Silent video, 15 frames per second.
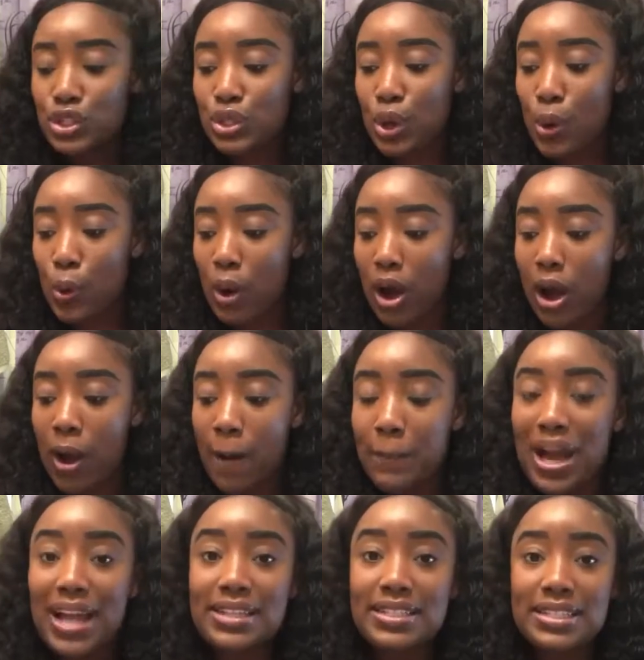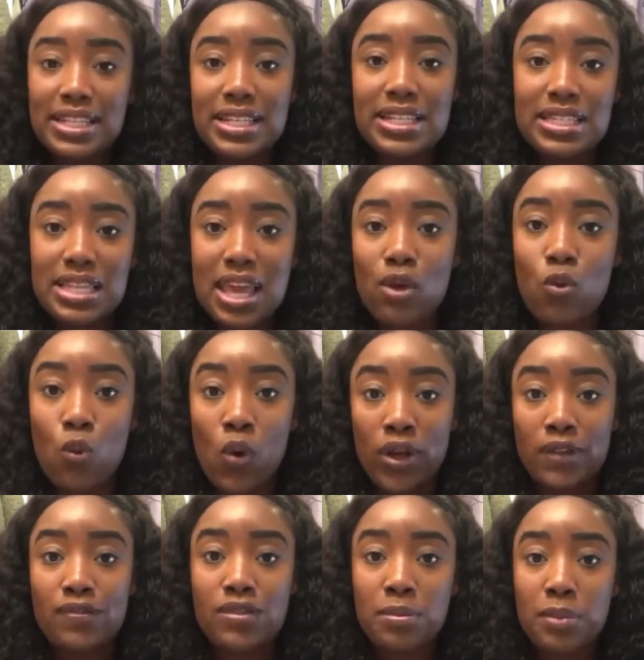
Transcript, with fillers: so um, I didn't take one of